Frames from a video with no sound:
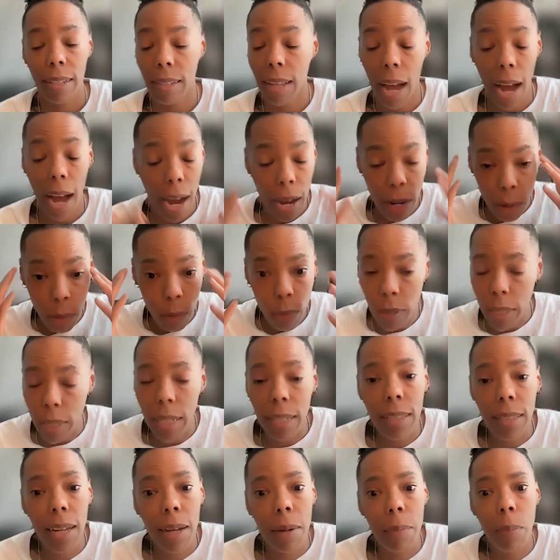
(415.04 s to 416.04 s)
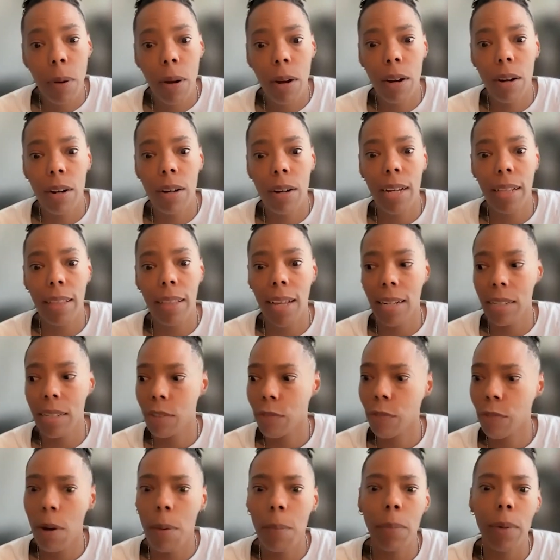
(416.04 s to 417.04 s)
I don't get that part, and that's
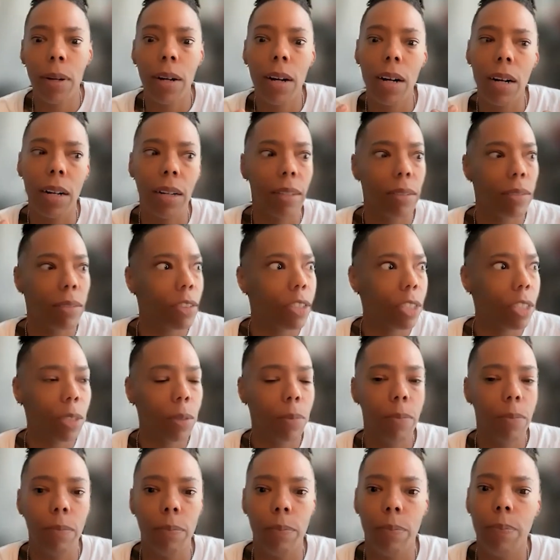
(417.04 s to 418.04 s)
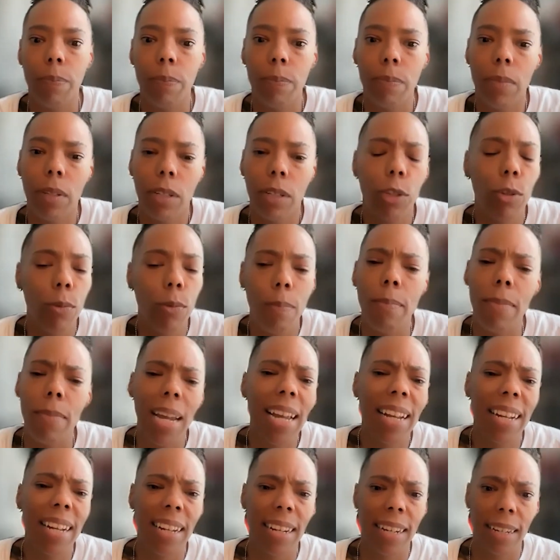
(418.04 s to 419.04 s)
from uh, just
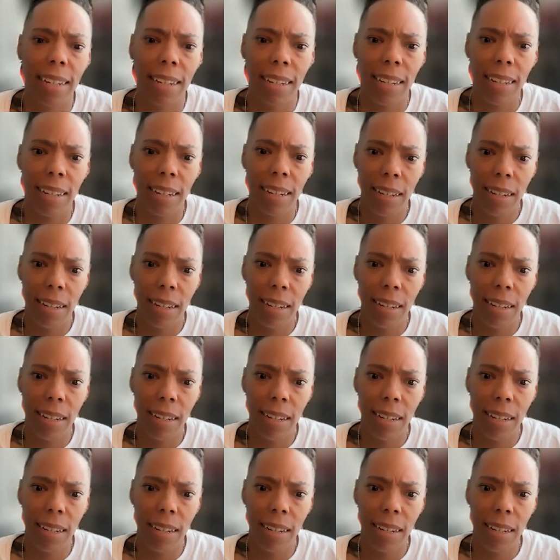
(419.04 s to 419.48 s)
humanity.